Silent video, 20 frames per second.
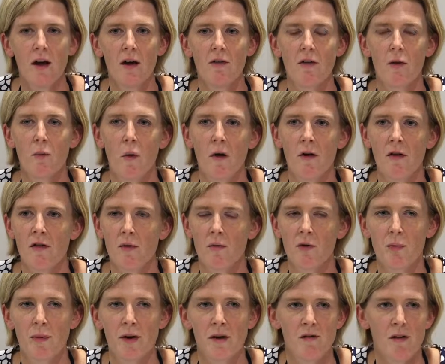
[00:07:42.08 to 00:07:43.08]
That one of them
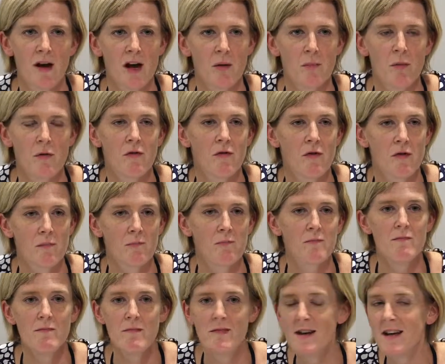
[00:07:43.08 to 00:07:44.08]
has been available for
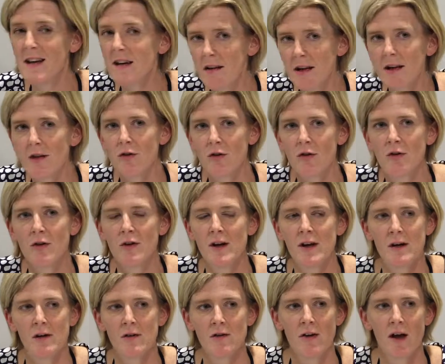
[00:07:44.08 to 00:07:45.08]
nearly 2
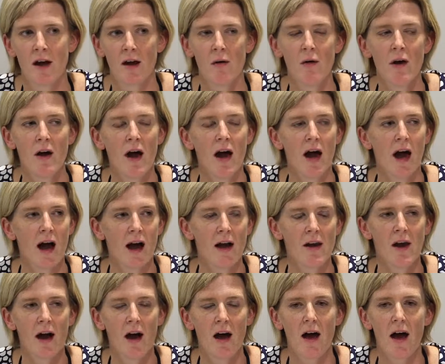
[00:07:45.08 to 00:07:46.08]
years now,
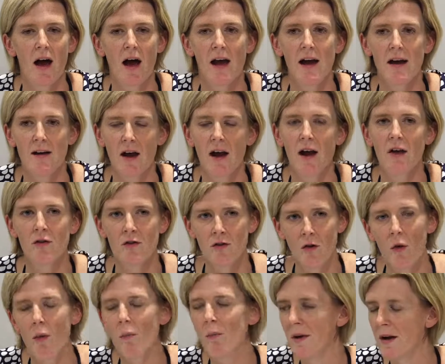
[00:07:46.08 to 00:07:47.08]
and it has
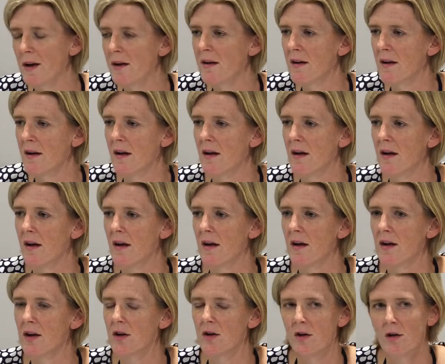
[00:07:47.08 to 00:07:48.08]
not been
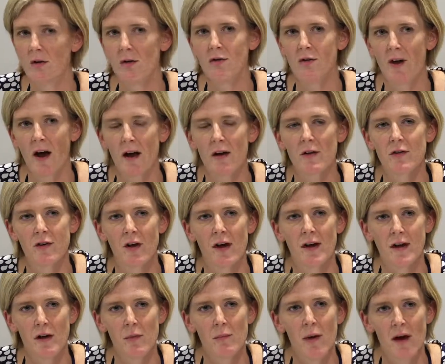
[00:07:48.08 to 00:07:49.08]
used
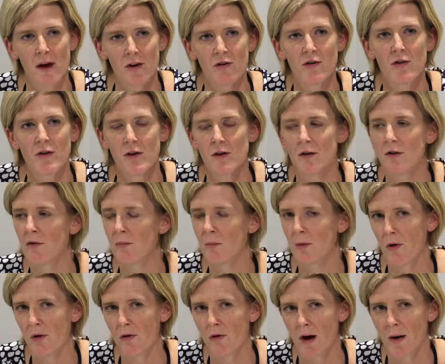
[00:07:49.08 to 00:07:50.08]
outside compassionate use
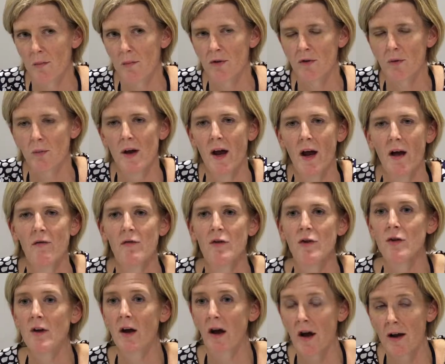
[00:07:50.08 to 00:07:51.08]
programs. We have
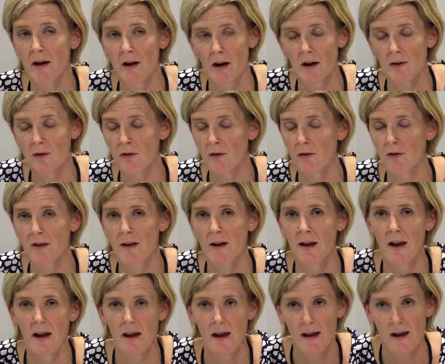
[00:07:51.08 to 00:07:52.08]
new guidelines on the
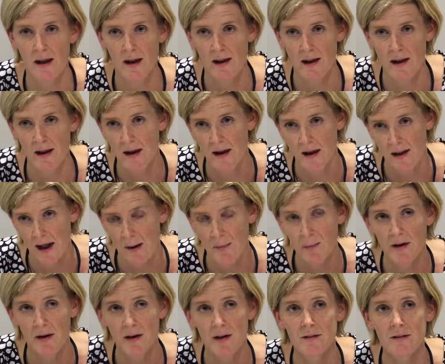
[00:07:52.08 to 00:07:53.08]

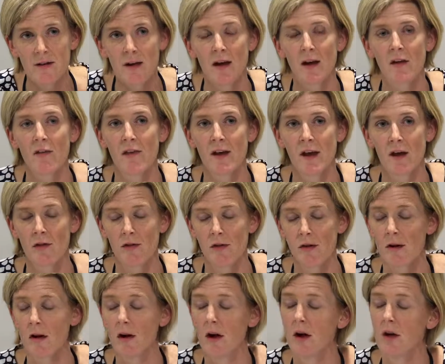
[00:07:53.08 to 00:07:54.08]
laminid, the
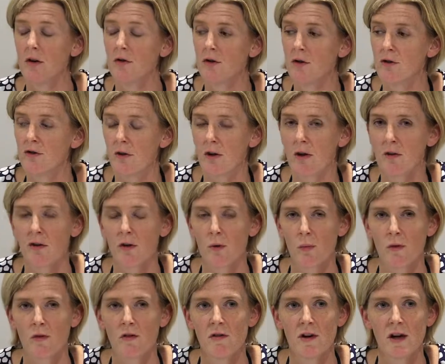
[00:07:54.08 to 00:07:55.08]
other new drug that
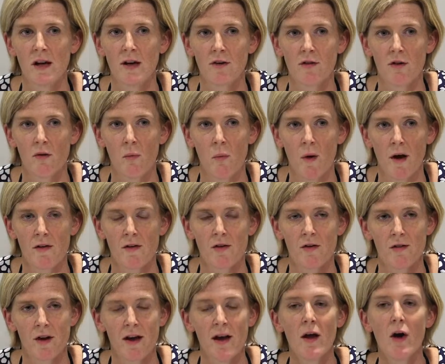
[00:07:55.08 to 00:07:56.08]
were released on
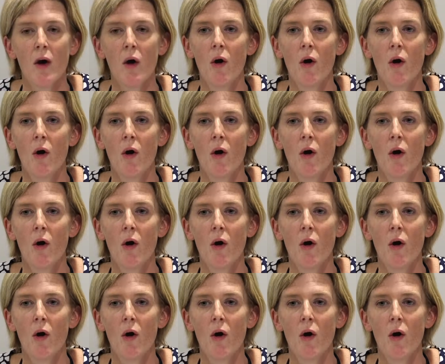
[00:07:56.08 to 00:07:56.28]
Wednesday.